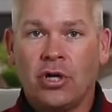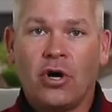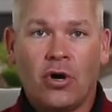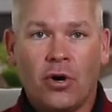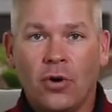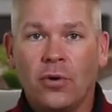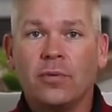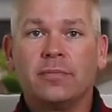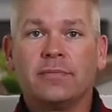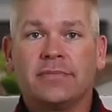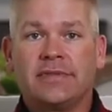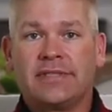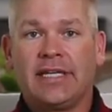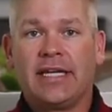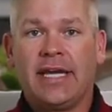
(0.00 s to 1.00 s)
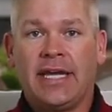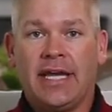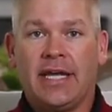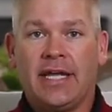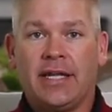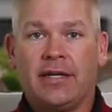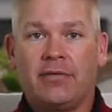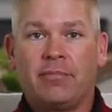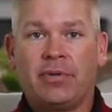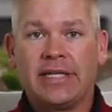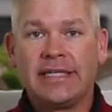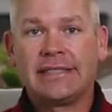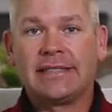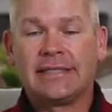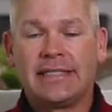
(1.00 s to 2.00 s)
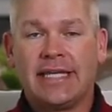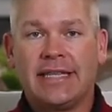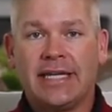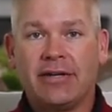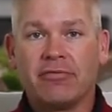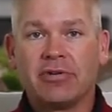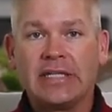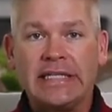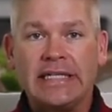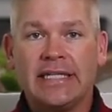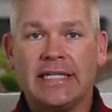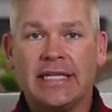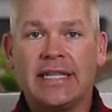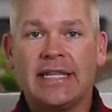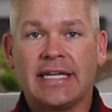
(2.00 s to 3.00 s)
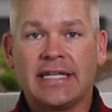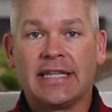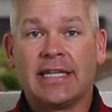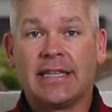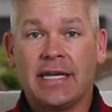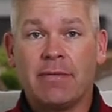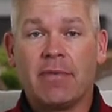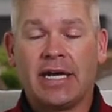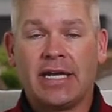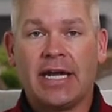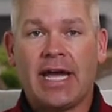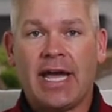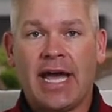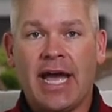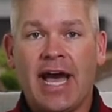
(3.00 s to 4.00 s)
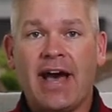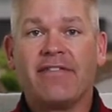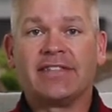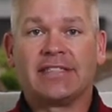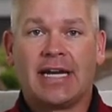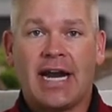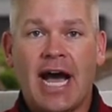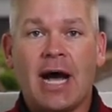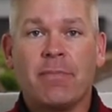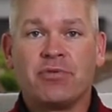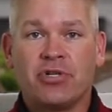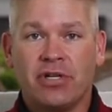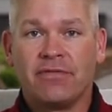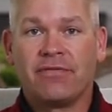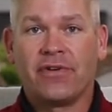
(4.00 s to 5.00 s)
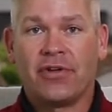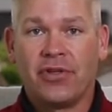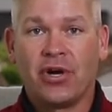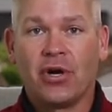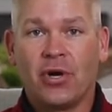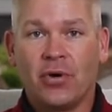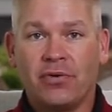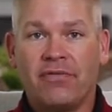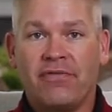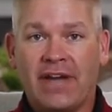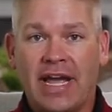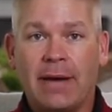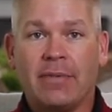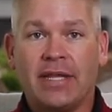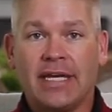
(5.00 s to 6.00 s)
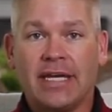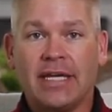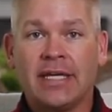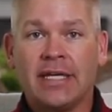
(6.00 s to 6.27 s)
homes and places that they really didn't think that they might have as an option for their own family.